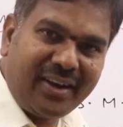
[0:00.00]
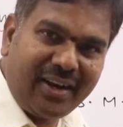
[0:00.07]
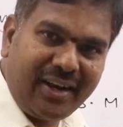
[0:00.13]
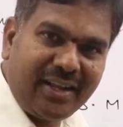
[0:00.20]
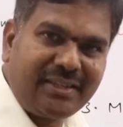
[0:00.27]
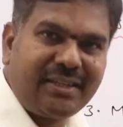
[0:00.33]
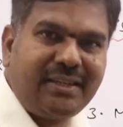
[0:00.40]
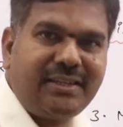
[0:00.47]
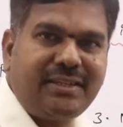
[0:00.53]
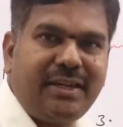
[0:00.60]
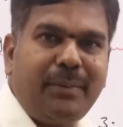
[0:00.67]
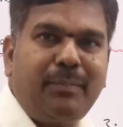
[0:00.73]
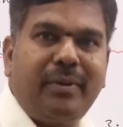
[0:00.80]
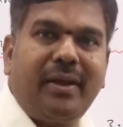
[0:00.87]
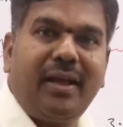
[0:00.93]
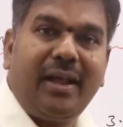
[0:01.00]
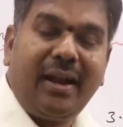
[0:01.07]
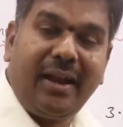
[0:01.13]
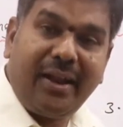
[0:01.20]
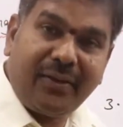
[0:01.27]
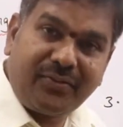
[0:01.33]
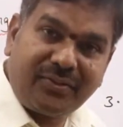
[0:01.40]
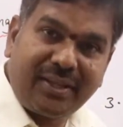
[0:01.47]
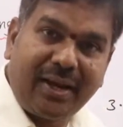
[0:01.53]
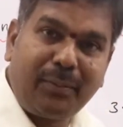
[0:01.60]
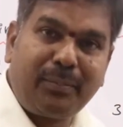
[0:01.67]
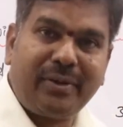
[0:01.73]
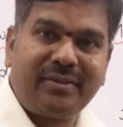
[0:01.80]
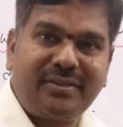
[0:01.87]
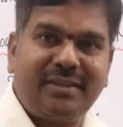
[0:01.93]
relationship, left
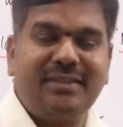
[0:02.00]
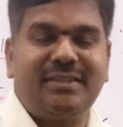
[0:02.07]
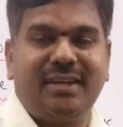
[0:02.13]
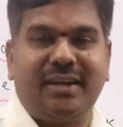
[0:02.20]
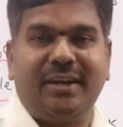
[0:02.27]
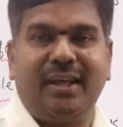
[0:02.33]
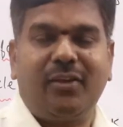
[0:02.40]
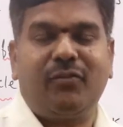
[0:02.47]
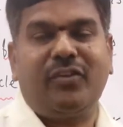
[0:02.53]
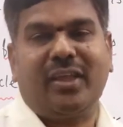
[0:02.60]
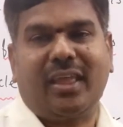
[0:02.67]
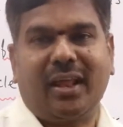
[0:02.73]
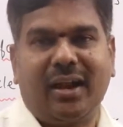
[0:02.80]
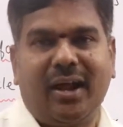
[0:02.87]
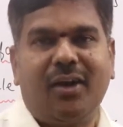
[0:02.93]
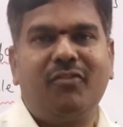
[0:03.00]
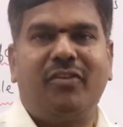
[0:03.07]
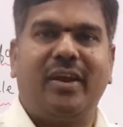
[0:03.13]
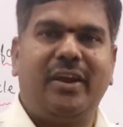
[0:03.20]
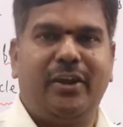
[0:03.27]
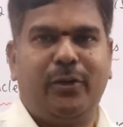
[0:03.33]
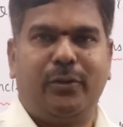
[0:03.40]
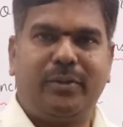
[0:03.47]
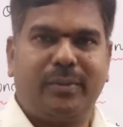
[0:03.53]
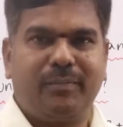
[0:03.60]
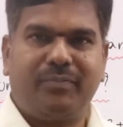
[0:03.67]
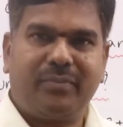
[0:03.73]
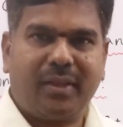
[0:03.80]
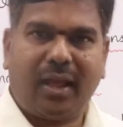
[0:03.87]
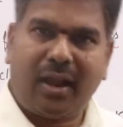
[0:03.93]
side person gender we cannot find out.
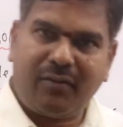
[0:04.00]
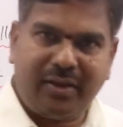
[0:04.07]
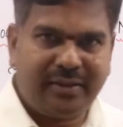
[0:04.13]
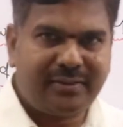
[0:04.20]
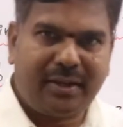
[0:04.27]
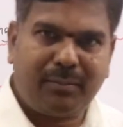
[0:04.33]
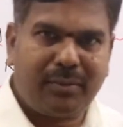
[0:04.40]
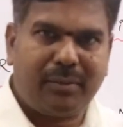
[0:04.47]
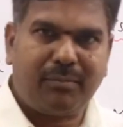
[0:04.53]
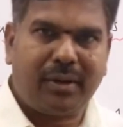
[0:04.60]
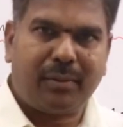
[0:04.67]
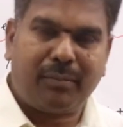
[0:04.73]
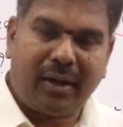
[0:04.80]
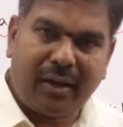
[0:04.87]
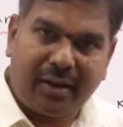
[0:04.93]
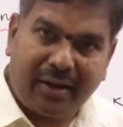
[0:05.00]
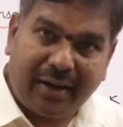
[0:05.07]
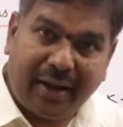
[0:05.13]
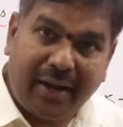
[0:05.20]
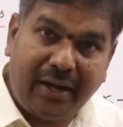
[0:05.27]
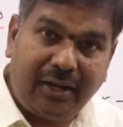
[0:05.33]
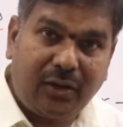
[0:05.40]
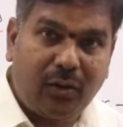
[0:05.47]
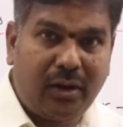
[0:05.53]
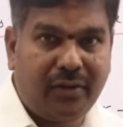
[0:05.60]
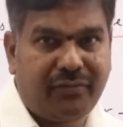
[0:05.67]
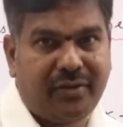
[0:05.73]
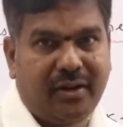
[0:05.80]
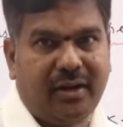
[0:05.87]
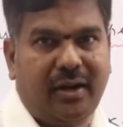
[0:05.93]
Always remember, ma, right to
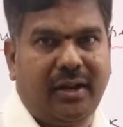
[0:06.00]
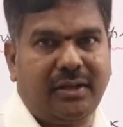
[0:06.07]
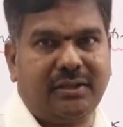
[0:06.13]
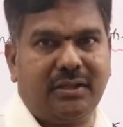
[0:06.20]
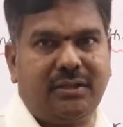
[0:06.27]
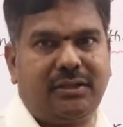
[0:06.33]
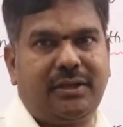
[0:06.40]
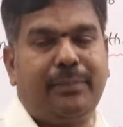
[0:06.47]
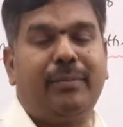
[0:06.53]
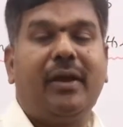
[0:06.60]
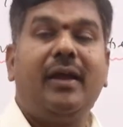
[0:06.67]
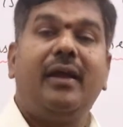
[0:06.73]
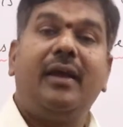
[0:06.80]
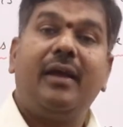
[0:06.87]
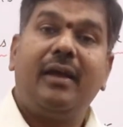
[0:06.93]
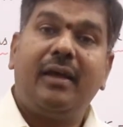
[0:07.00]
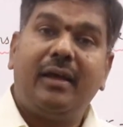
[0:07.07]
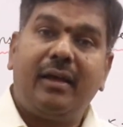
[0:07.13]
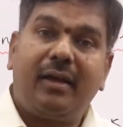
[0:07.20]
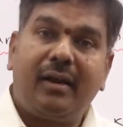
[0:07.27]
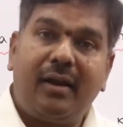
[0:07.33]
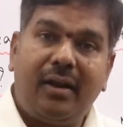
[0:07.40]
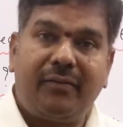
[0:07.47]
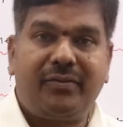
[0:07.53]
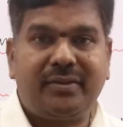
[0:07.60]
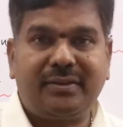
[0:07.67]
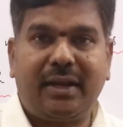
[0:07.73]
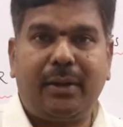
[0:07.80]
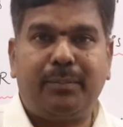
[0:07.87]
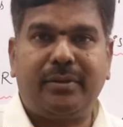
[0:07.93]
left relationship, left
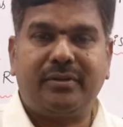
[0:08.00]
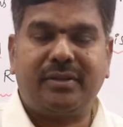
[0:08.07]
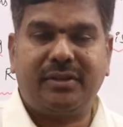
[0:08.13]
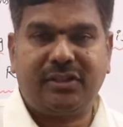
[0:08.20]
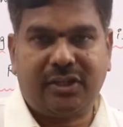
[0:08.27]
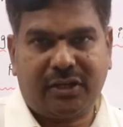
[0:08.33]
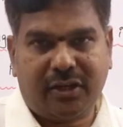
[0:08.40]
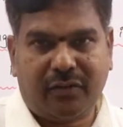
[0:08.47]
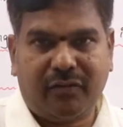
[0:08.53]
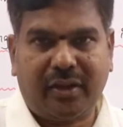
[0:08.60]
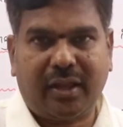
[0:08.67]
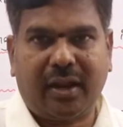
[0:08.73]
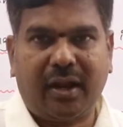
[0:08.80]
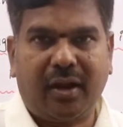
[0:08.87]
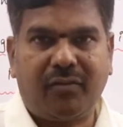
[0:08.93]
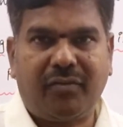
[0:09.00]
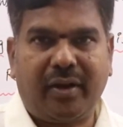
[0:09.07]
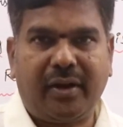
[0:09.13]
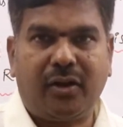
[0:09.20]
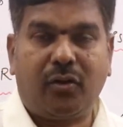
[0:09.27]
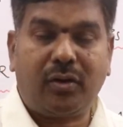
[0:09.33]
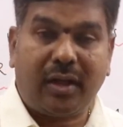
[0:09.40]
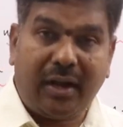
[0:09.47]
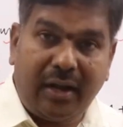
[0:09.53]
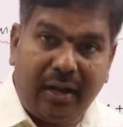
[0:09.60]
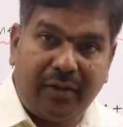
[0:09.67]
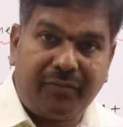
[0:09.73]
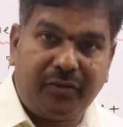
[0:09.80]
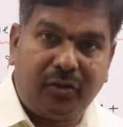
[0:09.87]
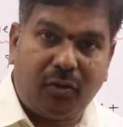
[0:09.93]
side person gender we cannot find out.
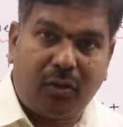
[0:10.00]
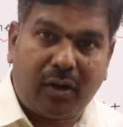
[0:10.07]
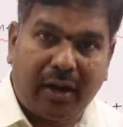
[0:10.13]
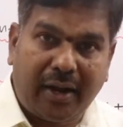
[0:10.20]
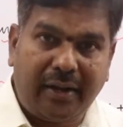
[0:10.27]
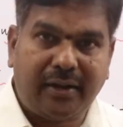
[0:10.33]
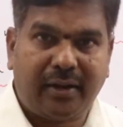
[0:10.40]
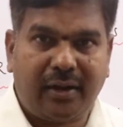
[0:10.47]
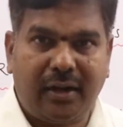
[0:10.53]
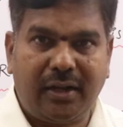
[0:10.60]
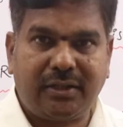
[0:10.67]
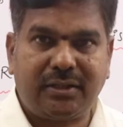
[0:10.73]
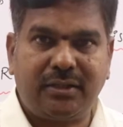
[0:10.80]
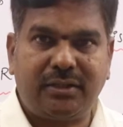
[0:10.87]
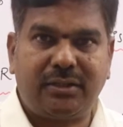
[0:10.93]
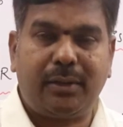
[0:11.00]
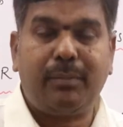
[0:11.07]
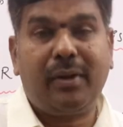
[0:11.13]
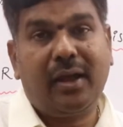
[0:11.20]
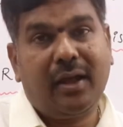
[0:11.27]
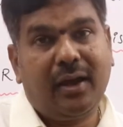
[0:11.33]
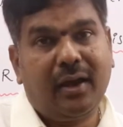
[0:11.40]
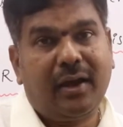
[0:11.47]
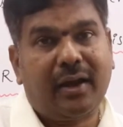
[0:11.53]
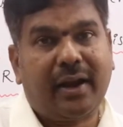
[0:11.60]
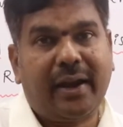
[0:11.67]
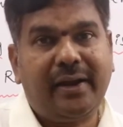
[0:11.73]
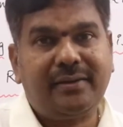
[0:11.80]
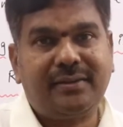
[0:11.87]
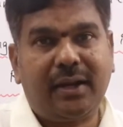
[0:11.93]
Left to right relationship,
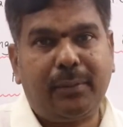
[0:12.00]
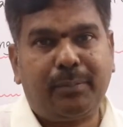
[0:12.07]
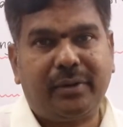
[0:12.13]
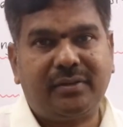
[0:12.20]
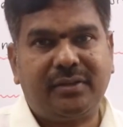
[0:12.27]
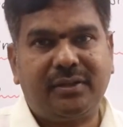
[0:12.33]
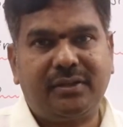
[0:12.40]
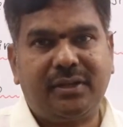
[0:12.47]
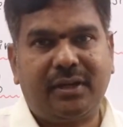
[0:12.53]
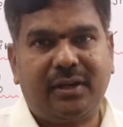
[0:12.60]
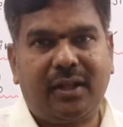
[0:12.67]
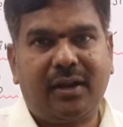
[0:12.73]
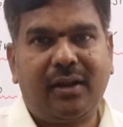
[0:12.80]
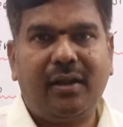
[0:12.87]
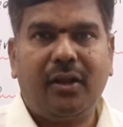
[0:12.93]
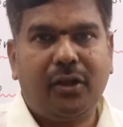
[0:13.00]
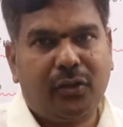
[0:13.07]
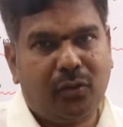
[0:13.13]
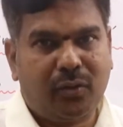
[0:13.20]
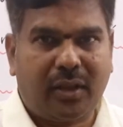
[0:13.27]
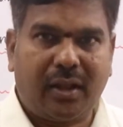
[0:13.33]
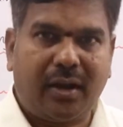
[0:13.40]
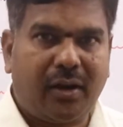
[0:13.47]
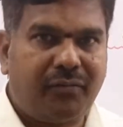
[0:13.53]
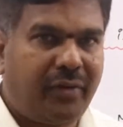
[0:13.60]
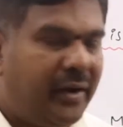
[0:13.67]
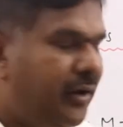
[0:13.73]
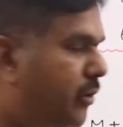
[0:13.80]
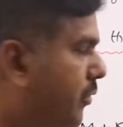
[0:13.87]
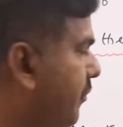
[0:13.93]
right side person gender you cannot
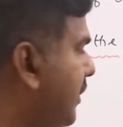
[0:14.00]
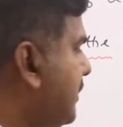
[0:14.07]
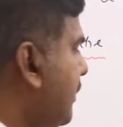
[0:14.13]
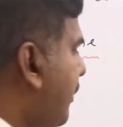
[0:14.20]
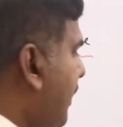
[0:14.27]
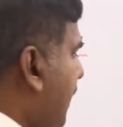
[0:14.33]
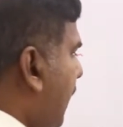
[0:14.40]
find out. Whichever